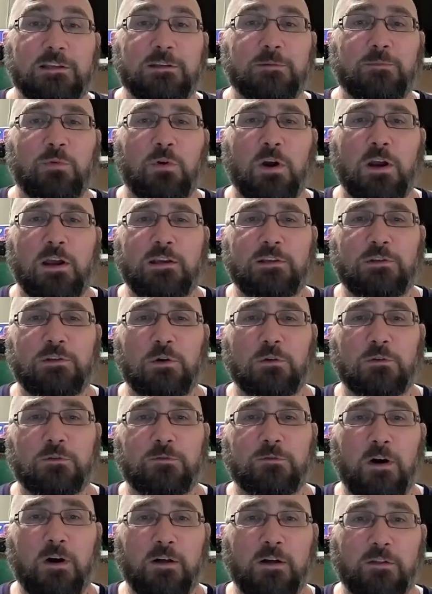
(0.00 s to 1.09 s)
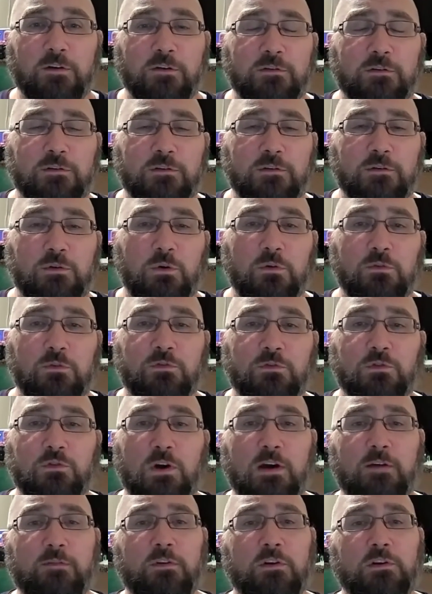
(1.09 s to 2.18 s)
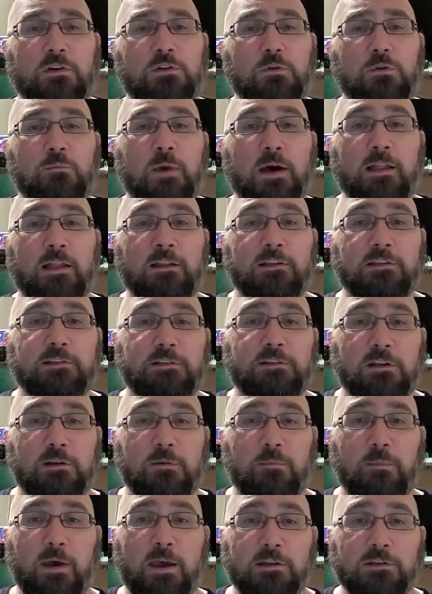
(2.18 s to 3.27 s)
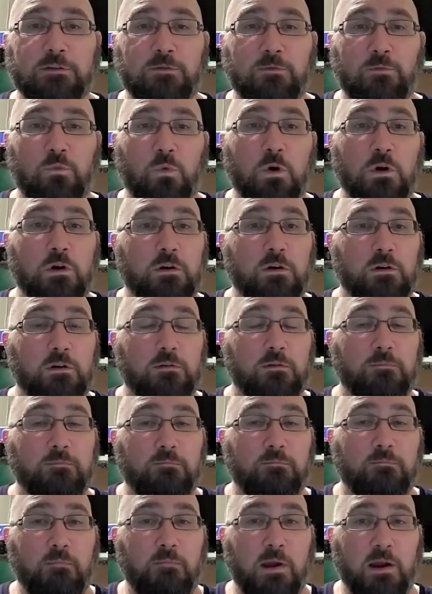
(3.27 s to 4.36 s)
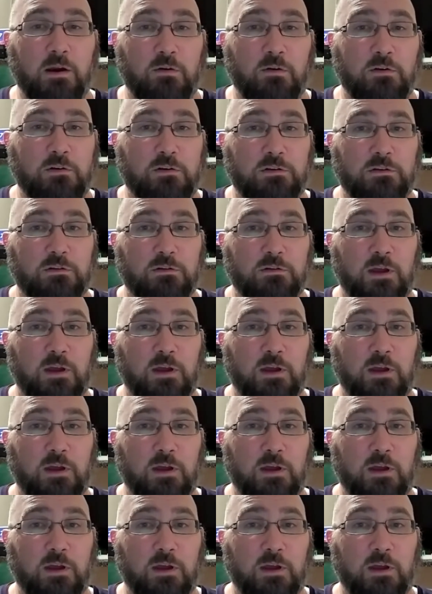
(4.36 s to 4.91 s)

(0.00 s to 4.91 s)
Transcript: us praise those fathers who have striven to balance the demands of work, marriage,